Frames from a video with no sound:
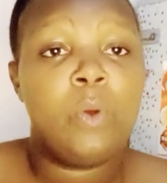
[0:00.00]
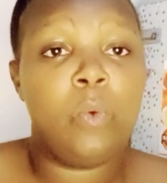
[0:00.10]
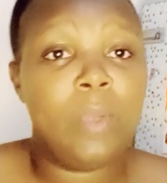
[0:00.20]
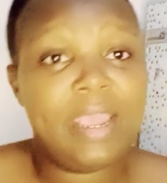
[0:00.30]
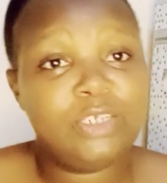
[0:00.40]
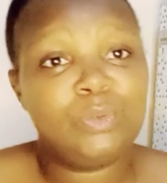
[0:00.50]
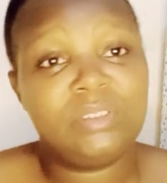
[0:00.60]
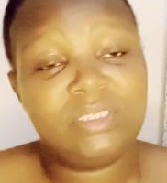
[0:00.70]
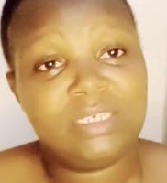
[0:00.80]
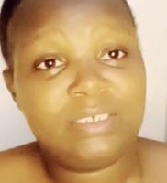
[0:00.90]
where to
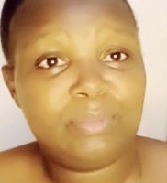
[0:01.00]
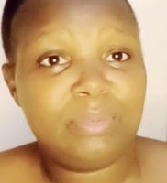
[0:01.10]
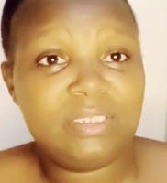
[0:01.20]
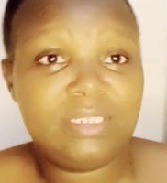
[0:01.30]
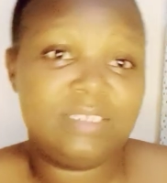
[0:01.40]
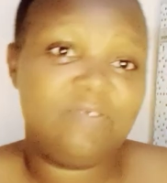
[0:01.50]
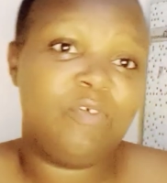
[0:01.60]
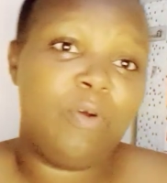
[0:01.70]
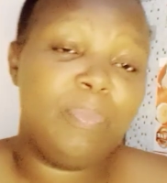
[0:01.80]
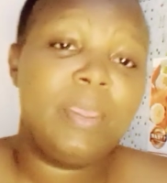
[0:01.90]
start a business
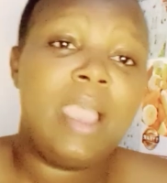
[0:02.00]
from,